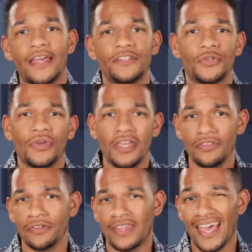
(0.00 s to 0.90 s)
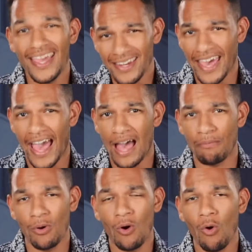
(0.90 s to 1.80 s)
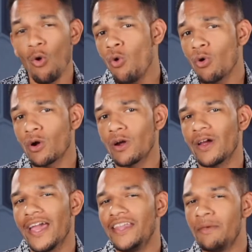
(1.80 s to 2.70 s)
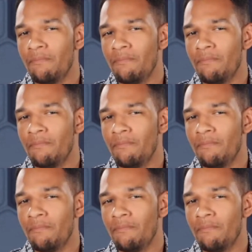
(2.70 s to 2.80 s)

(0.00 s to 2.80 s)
into either the end cap or in the